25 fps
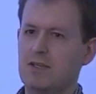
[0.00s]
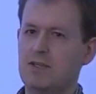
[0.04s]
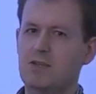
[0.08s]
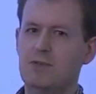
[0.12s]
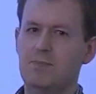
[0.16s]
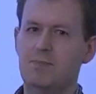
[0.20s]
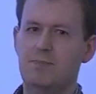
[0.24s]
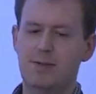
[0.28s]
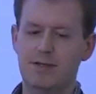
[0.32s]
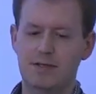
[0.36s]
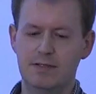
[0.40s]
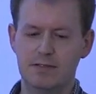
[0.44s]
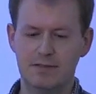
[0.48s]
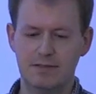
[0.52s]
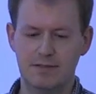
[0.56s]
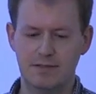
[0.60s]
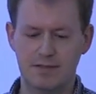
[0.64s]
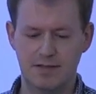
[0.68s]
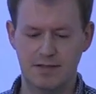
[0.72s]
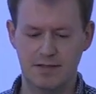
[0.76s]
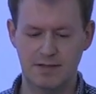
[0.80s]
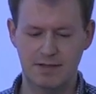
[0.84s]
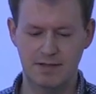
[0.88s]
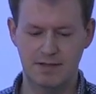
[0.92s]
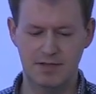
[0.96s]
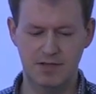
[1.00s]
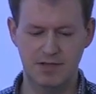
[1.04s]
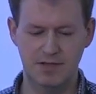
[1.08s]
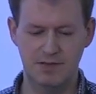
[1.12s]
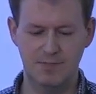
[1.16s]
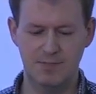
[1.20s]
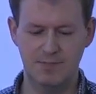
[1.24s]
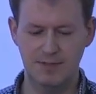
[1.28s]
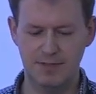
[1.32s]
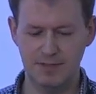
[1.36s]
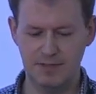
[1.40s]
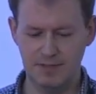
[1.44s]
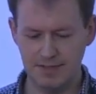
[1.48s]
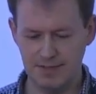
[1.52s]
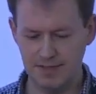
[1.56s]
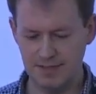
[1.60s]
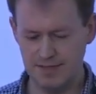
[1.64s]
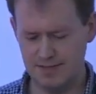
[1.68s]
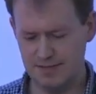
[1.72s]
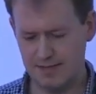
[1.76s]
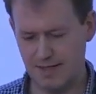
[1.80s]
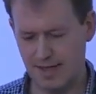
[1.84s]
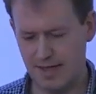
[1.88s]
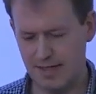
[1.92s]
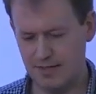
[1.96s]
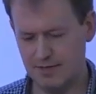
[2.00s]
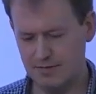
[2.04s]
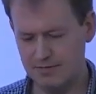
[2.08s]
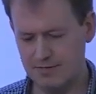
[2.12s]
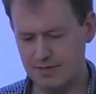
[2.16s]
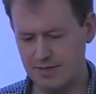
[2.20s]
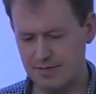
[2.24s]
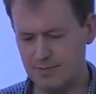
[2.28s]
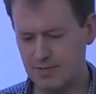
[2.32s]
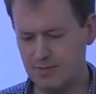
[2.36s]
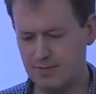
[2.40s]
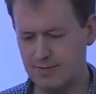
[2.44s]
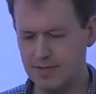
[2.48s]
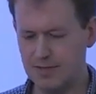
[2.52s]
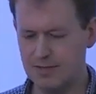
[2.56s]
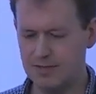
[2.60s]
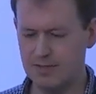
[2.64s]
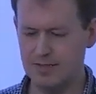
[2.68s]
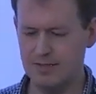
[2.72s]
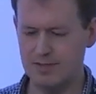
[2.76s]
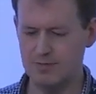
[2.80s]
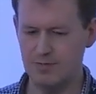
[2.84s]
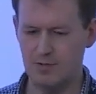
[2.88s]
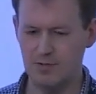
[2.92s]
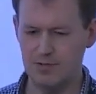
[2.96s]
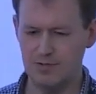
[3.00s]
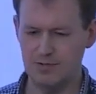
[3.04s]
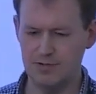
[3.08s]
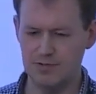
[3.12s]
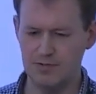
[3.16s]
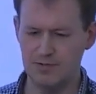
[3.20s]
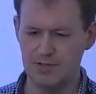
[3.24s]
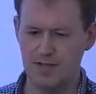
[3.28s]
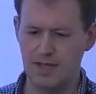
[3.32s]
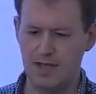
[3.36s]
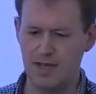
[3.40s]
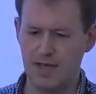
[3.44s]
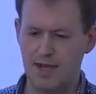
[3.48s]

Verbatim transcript: you build, you build this algorithm, you build this model,